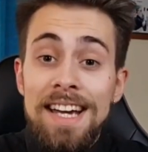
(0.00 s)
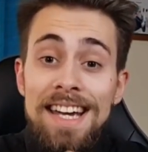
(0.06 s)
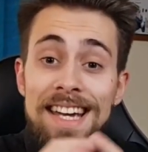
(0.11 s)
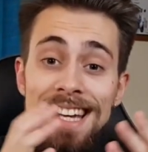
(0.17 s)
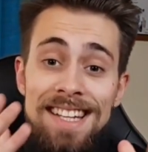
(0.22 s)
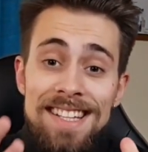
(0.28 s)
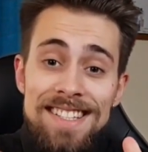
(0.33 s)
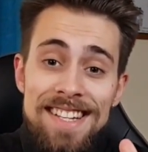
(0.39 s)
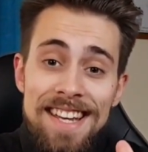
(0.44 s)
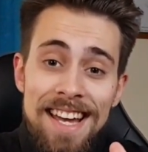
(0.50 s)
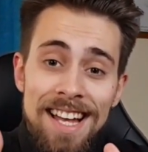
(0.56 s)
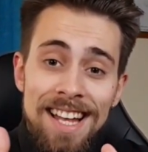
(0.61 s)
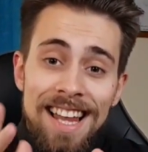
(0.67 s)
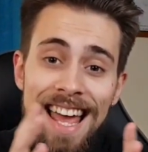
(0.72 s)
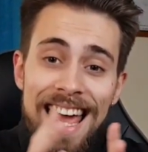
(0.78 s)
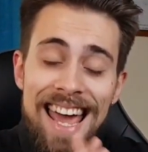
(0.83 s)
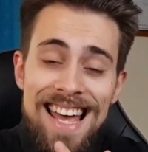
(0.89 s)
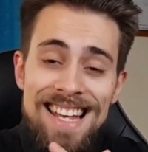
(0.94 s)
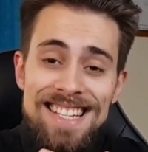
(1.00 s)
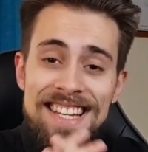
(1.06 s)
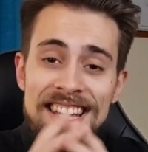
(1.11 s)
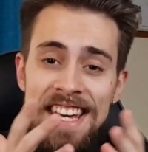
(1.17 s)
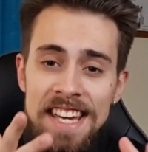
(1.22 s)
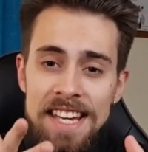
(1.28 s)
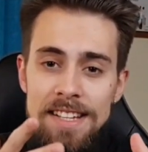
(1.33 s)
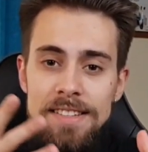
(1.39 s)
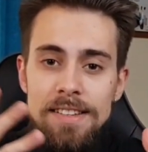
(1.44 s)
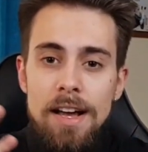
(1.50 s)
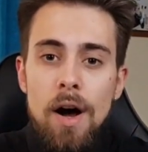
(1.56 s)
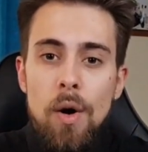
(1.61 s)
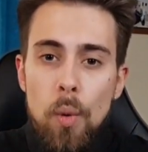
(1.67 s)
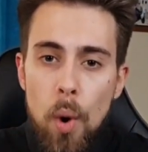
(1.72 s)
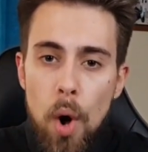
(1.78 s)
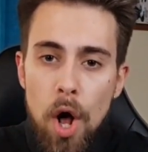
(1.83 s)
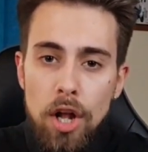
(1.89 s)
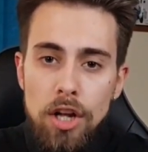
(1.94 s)
Intel has hit a
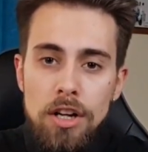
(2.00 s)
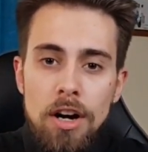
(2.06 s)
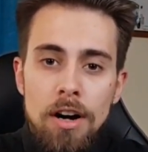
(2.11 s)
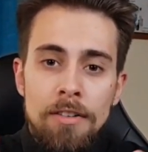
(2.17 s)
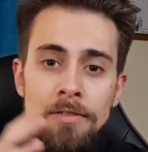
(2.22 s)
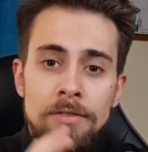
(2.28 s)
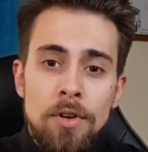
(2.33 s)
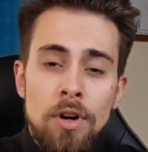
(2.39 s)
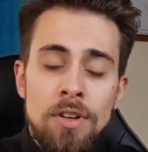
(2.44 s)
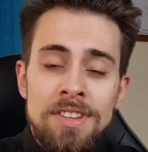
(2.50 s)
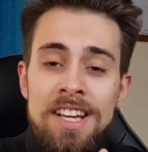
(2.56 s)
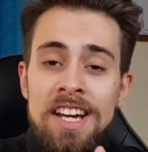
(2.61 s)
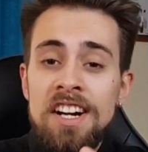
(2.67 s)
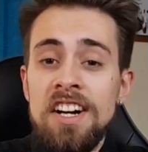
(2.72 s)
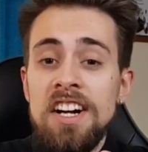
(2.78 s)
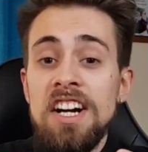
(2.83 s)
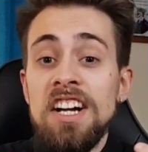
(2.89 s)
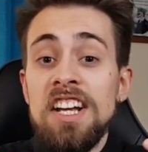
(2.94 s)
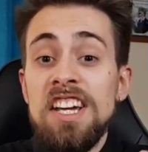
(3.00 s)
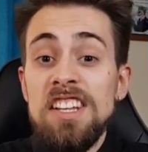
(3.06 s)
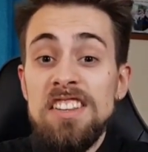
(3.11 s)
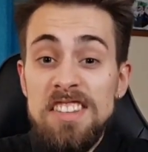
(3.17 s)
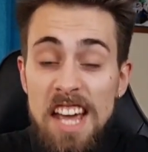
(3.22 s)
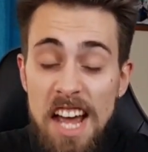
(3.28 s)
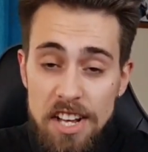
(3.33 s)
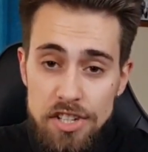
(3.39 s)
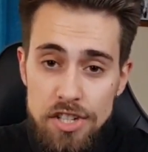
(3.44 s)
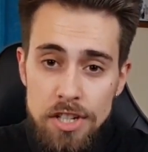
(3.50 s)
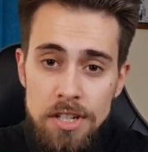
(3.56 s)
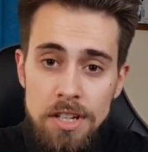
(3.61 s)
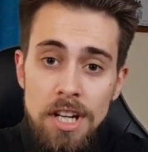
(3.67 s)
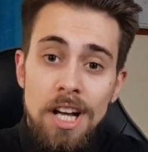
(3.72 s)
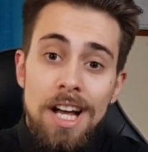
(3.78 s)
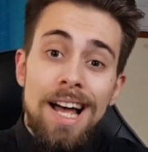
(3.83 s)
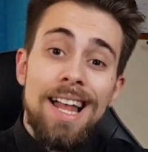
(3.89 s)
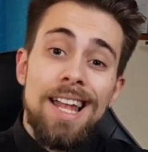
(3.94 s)
wall on, on their
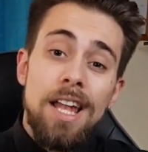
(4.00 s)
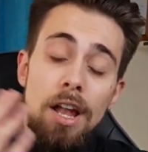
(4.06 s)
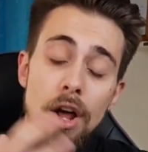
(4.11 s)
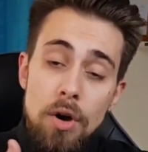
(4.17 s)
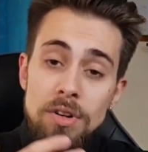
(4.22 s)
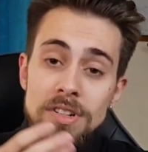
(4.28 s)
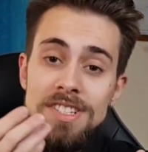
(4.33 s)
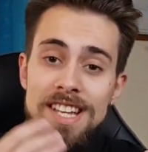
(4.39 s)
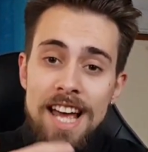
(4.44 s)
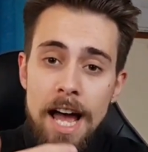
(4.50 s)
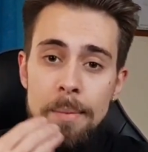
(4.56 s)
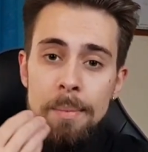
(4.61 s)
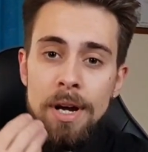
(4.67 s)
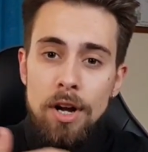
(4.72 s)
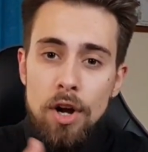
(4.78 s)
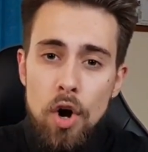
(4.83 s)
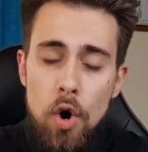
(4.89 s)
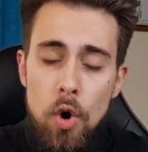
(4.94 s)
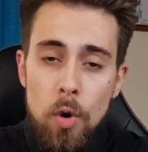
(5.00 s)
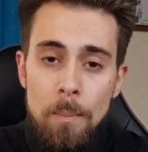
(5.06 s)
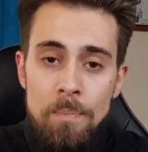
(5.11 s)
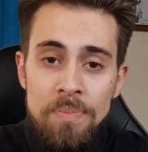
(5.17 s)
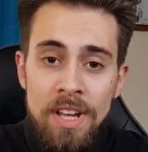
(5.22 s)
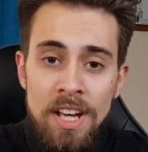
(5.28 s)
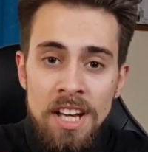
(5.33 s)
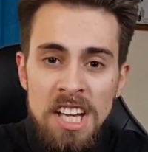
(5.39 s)
architecture a long time ago.